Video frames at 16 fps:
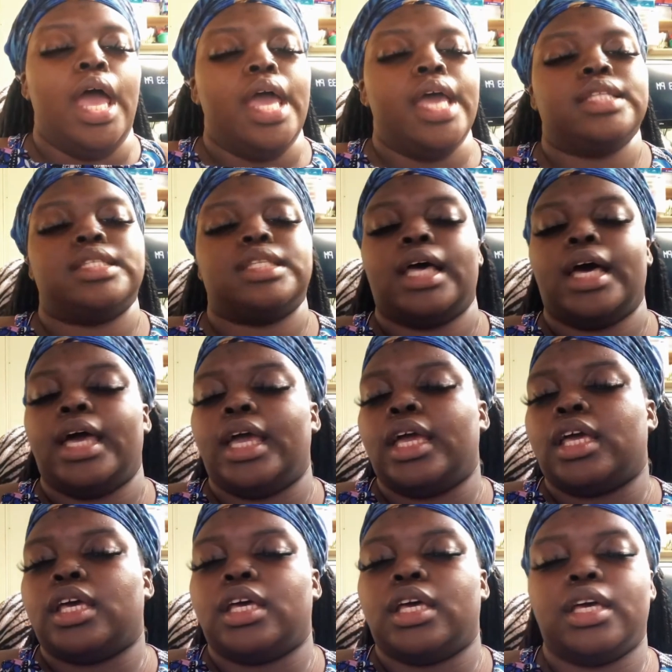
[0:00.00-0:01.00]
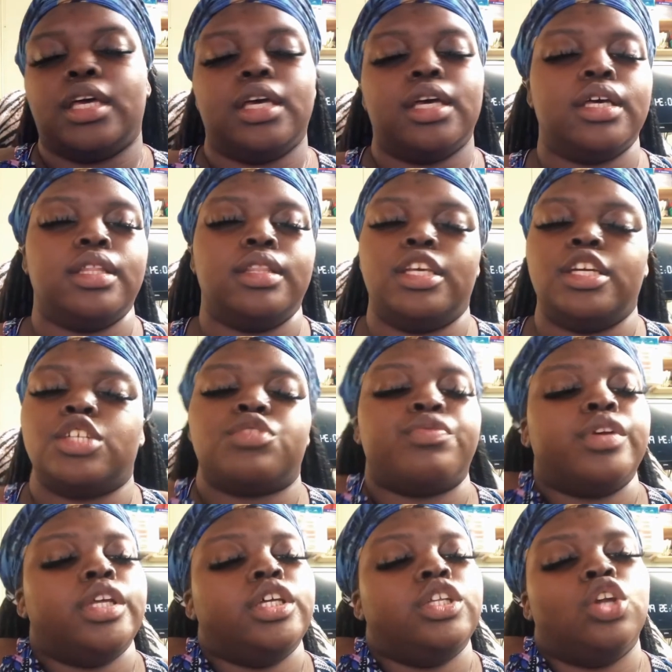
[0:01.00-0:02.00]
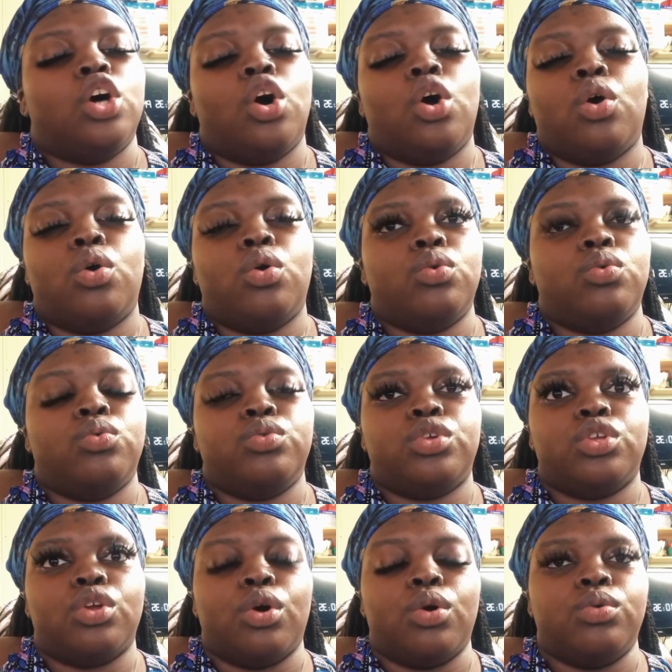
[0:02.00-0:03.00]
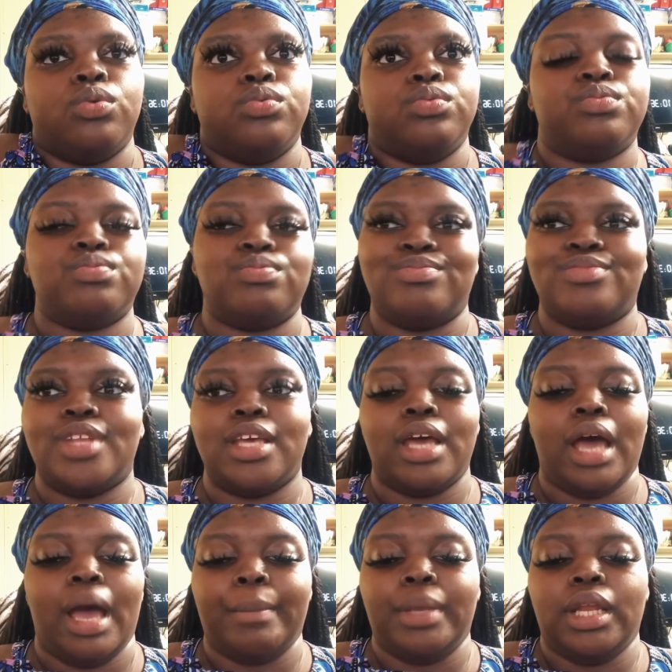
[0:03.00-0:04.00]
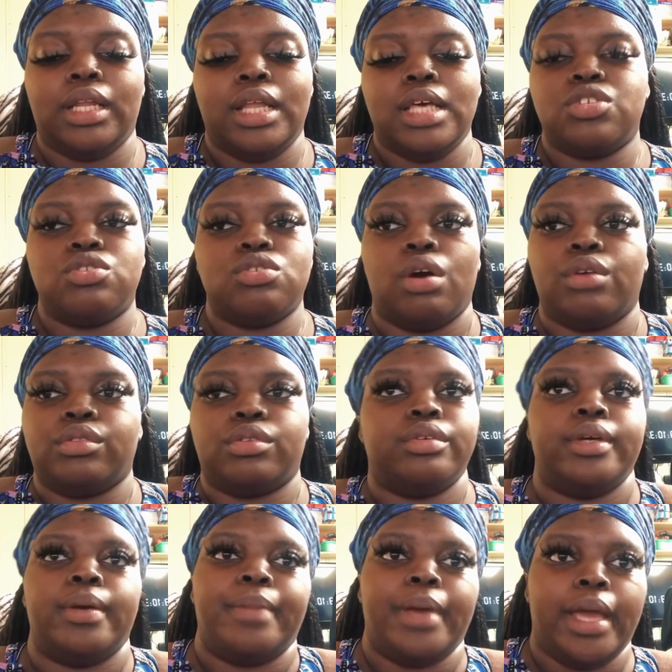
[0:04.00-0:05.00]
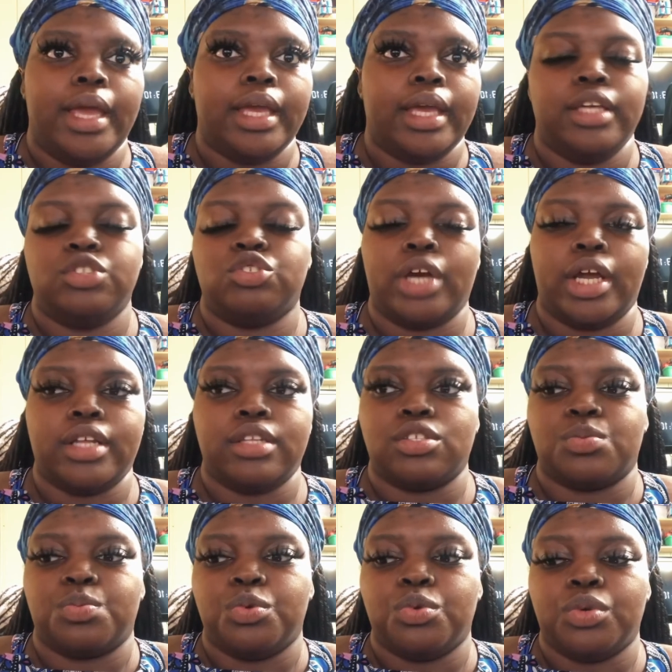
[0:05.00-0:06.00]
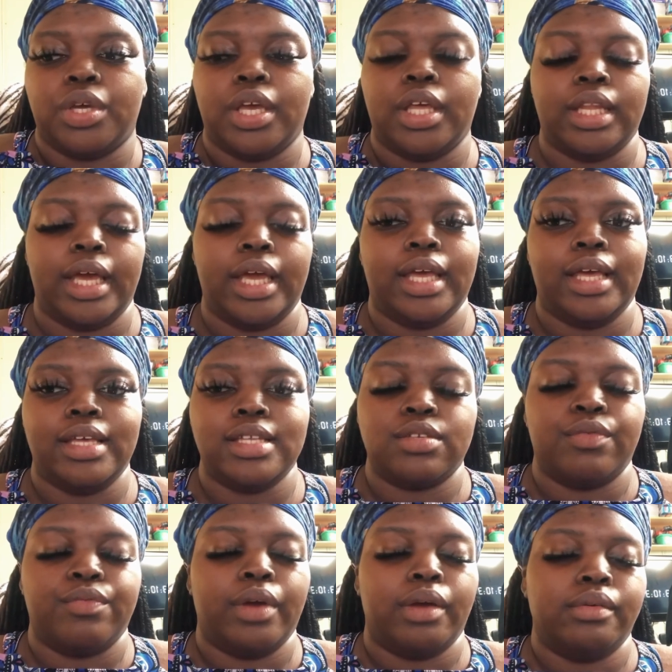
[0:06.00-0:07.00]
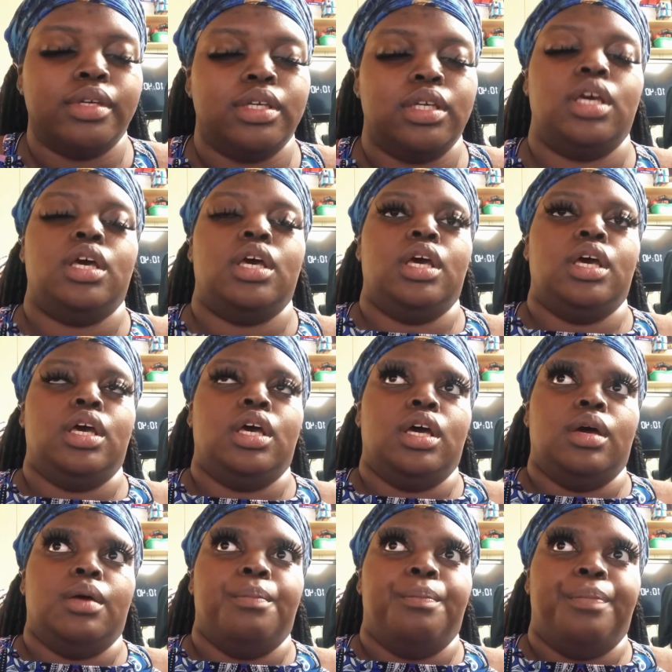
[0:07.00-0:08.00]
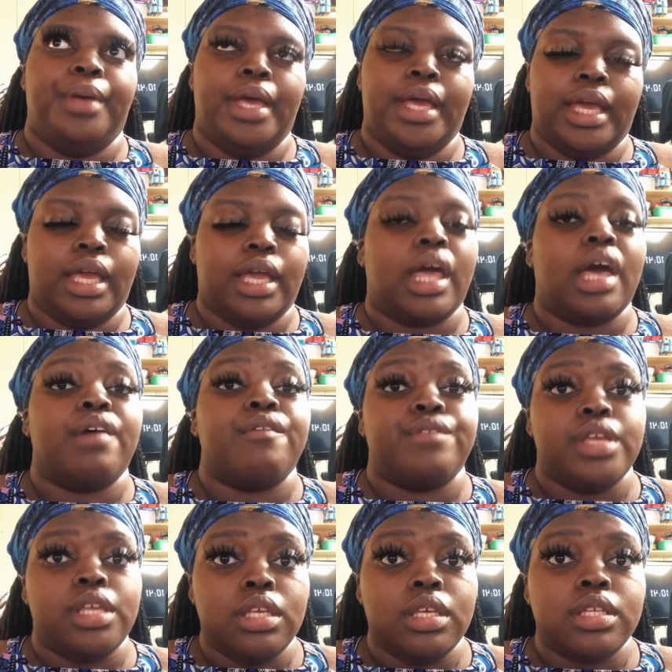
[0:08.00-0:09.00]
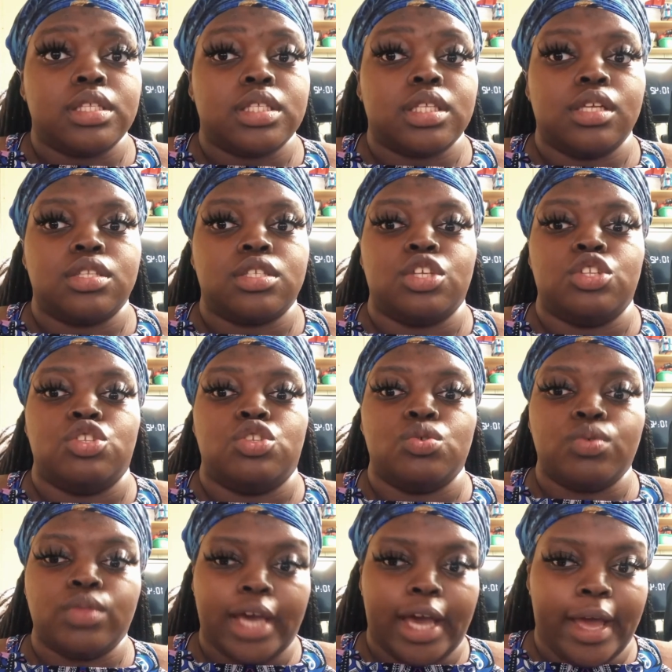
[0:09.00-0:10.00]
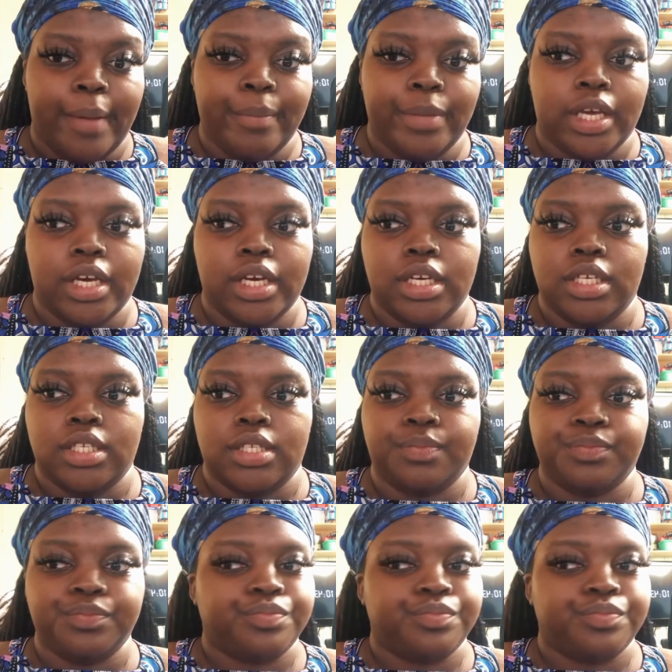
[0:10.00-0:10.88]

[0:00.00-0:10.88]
It's like there's really no, unless you go through your bank and try to dispute it, and like, it's a very big inconvenience to do that, because